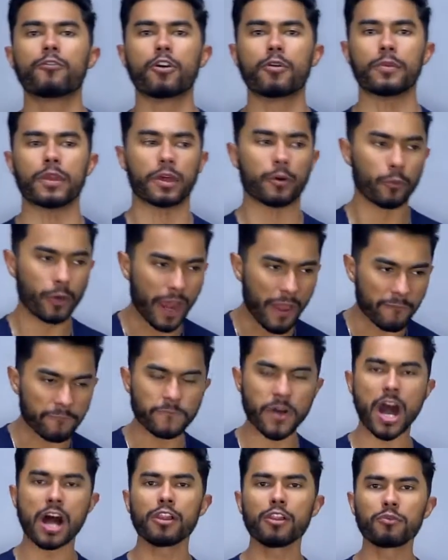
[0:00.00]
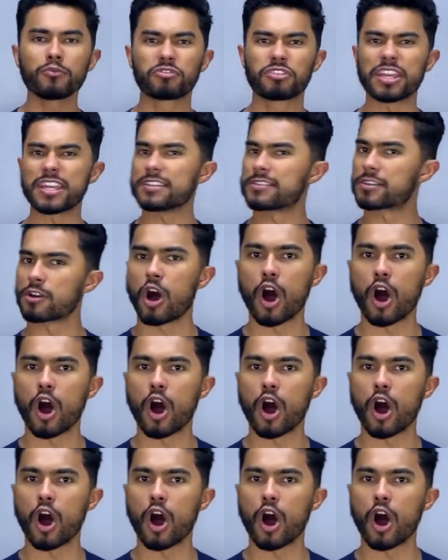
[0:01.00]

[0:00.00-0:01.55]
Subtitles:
formula. When I followed this,